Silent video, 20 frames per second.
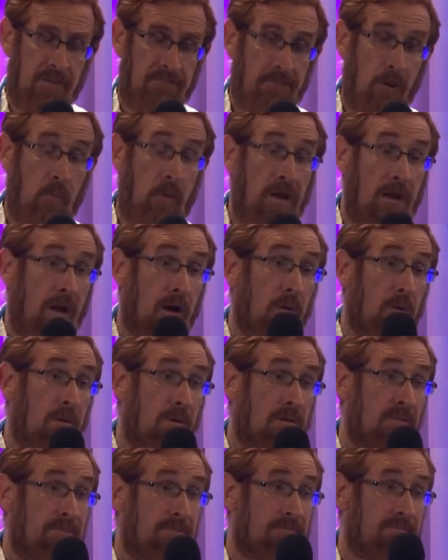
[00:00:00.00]
But we know
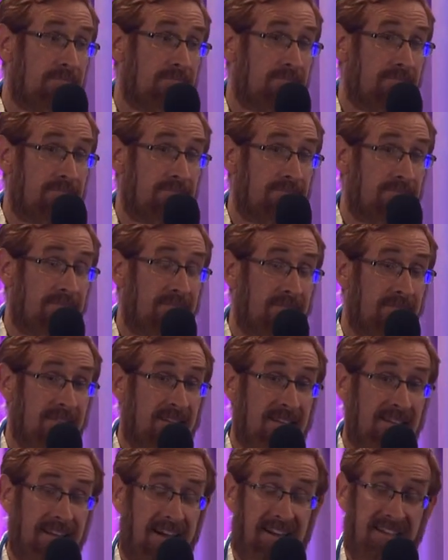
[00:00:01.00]

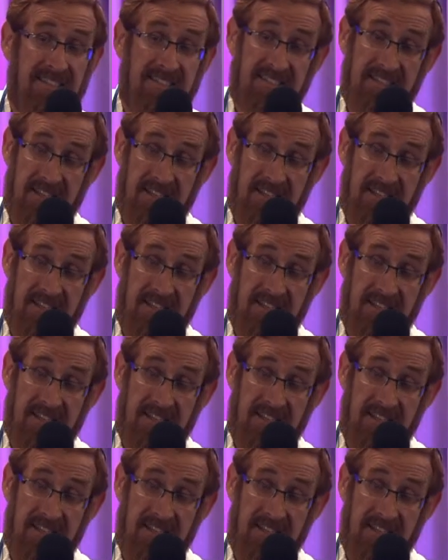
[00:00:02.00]
Ladies and